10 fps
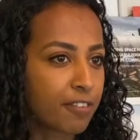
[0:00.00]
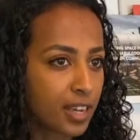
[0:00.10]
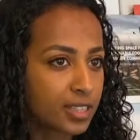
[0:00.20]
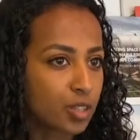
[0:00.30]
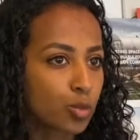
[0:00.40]

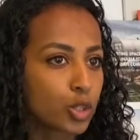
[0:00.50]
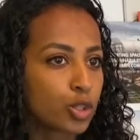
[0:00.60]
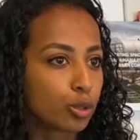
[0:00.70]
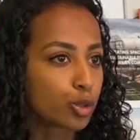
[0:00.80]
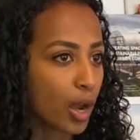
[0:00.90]
phase in which
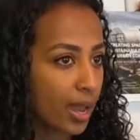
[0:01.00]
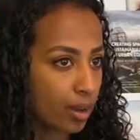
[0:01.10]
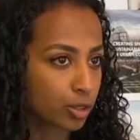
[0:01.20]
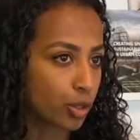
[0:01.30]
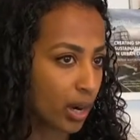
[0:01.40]
you'll try
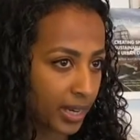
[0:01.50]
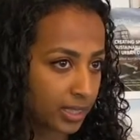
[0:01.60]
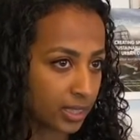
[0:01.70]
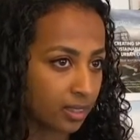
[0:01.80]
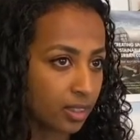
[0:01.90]
out your idea